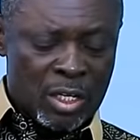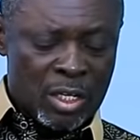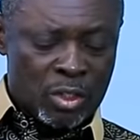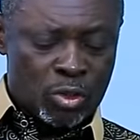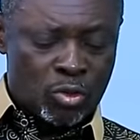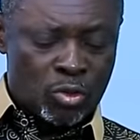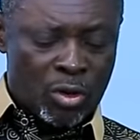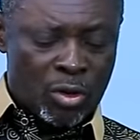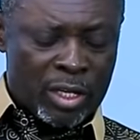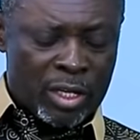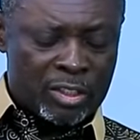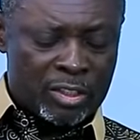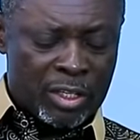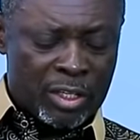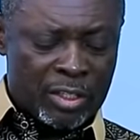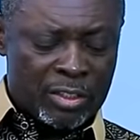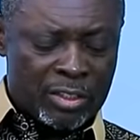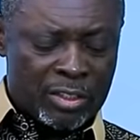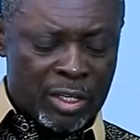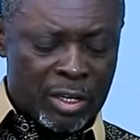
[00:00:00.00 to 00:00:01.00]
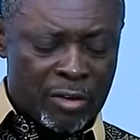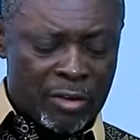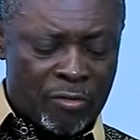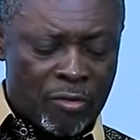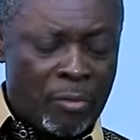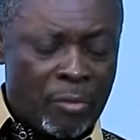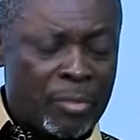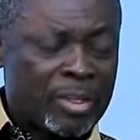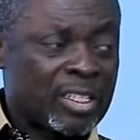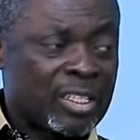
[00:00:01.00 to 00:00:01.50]
so ka kire se
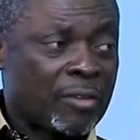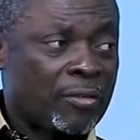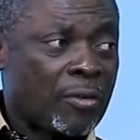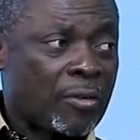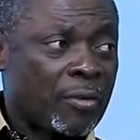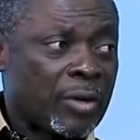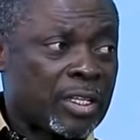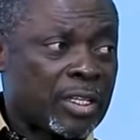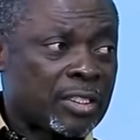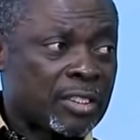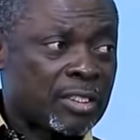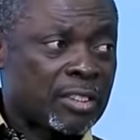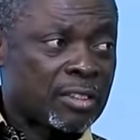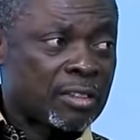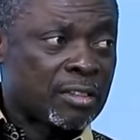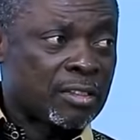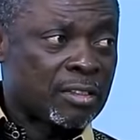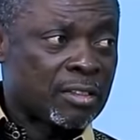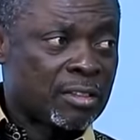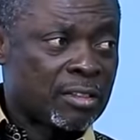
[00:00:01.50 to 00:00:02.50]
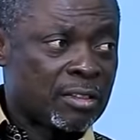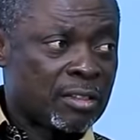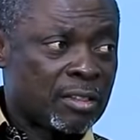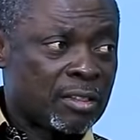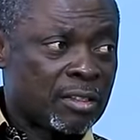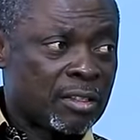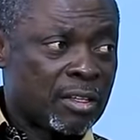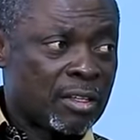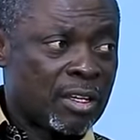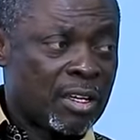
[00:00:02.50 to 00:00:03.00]
for better for worse
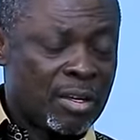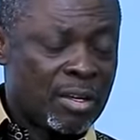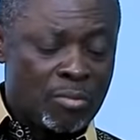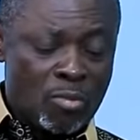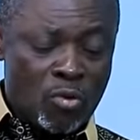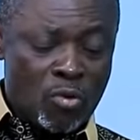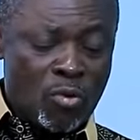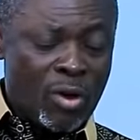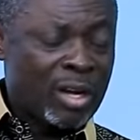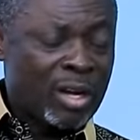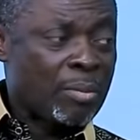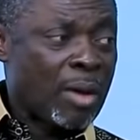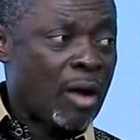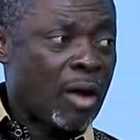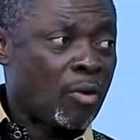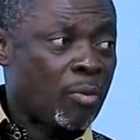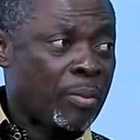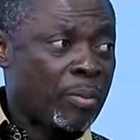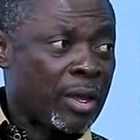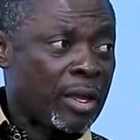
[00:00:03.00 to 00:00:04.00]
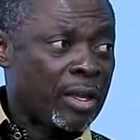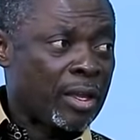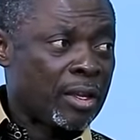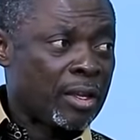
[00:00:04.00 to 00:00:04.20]
won ware ba ko pe